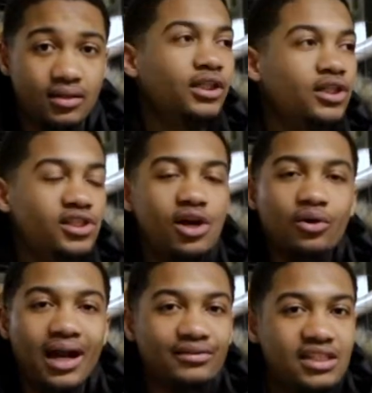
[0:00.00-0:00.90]
You're still
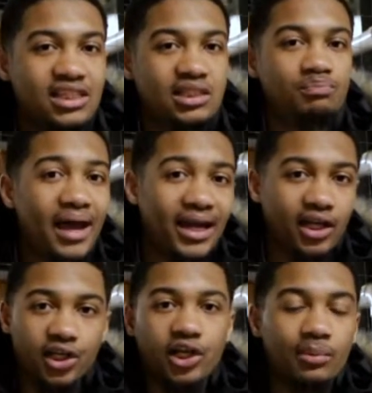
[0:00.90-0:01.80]
gonna have to spend
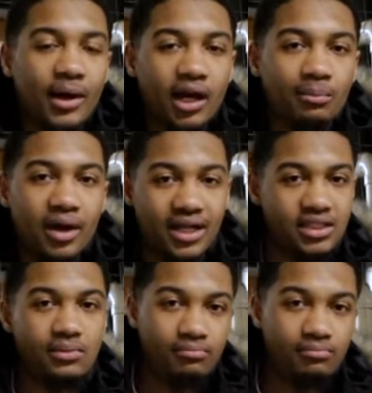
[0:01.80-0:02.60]
a good amount of money to